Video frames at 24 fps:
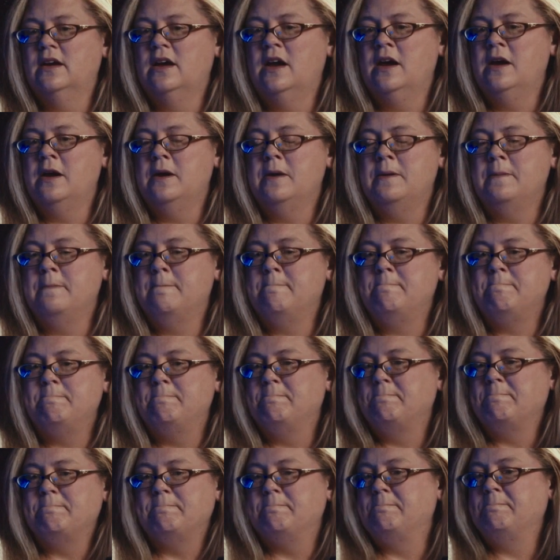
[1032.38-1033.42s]
Um,
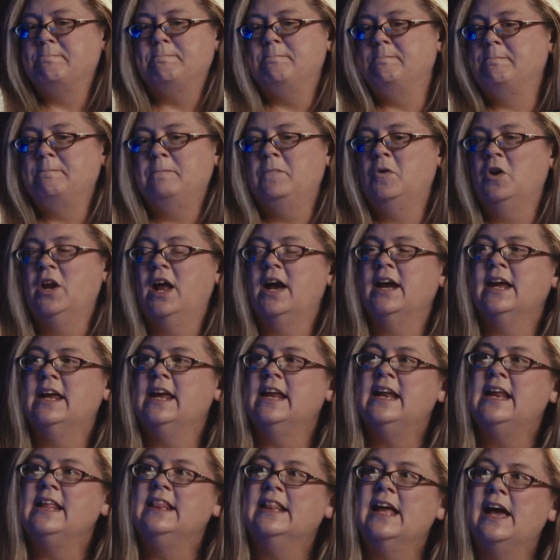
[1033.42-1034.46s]
we're not
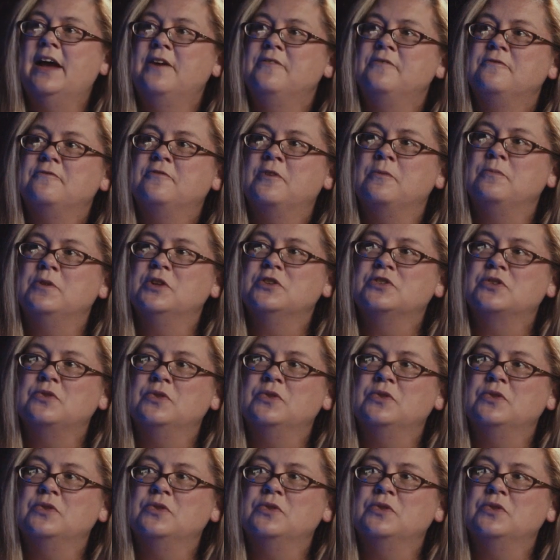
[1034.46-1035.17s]
getting that from the school